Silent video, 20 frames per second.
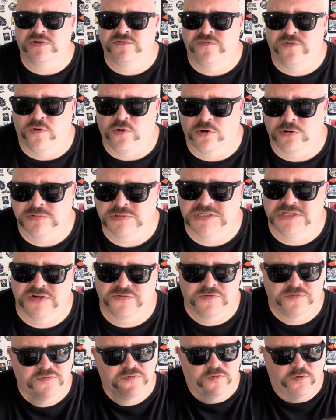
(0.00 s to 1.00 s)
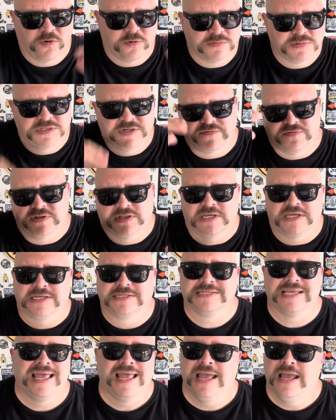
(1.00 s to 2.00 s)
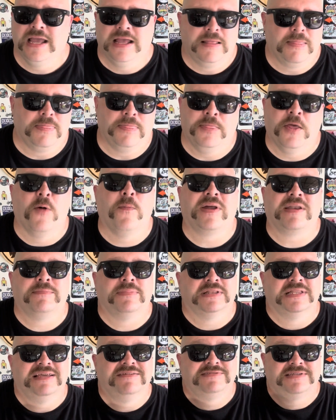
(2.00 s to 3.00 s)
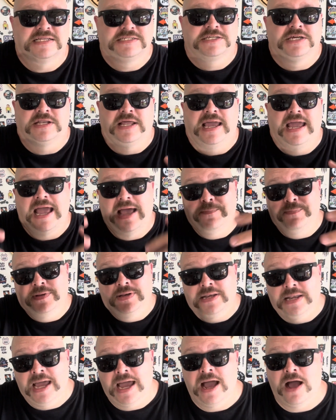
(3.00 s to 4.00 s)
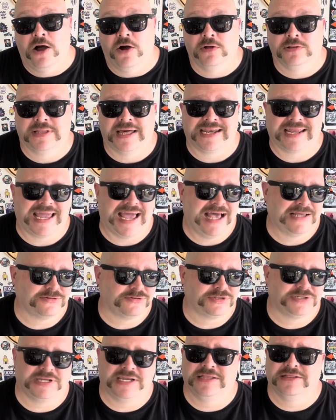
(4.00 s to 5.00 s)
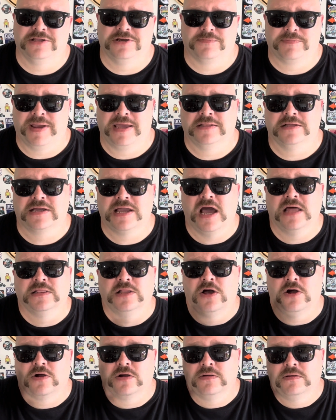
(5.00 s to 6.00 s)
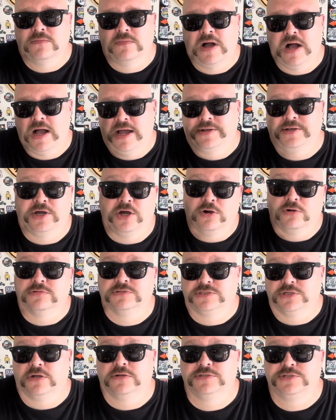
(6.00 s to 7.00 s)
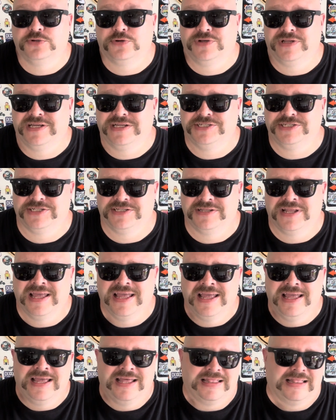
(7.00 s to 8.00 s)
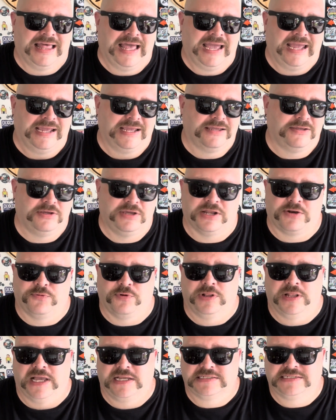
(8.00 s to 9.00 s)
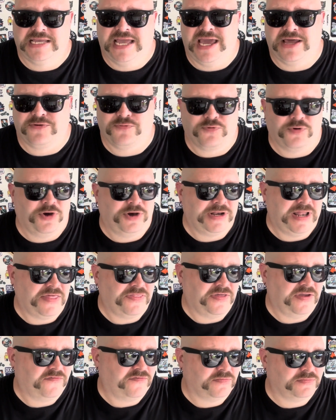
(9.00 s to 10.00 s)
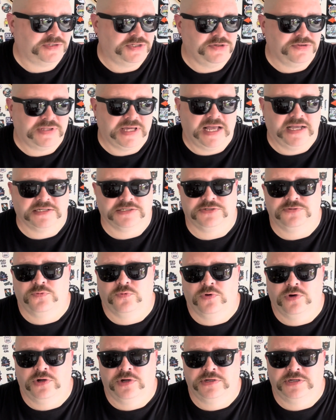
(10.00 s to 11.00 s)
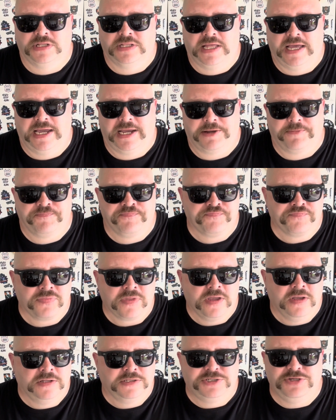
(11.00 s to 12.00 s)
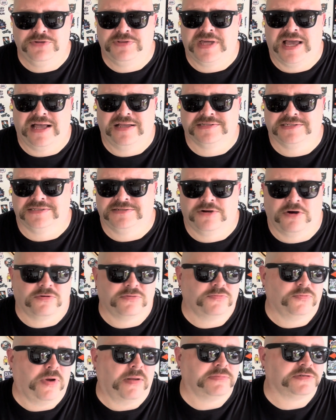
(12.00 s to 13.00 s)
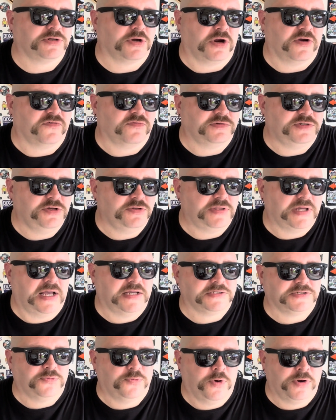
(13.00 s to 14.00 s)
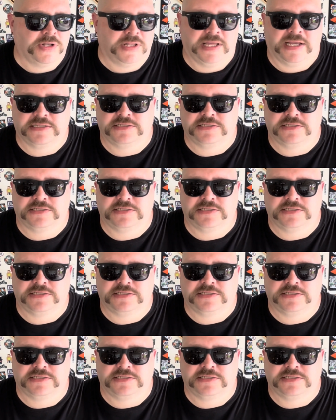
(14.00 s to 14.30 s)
forums, different things, nobody believes that's going to happen. Now, a lot of guys are saying, look, man, look how long Honda holds on to an engine. Like, you got to realize they had a run, I think, from 2001 to like 2000, or I'm sorry, from 2001 to like